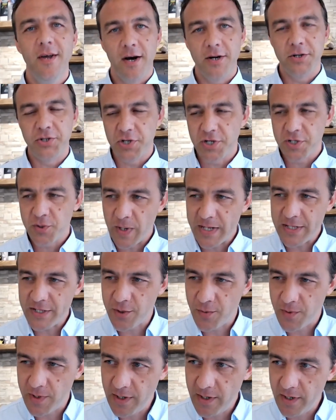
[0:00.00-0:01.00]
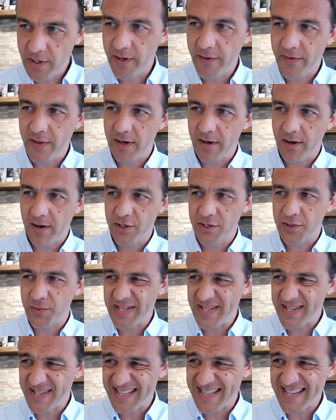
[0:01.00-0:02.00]
I just went to
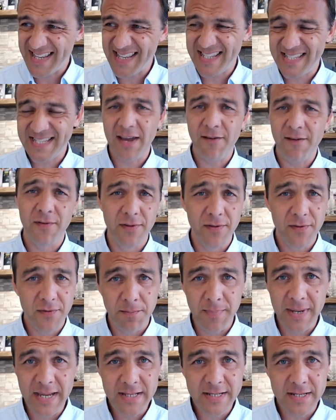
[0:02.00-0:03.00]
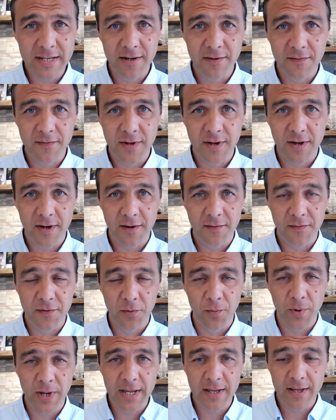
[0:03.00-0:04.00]
the 7th meeting of
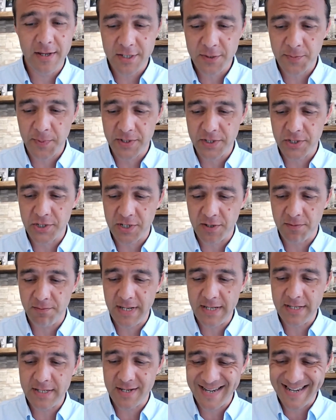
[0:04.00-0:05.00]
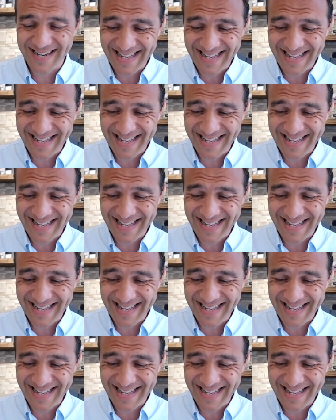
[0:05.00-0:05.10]
the week, sponsorship meeting.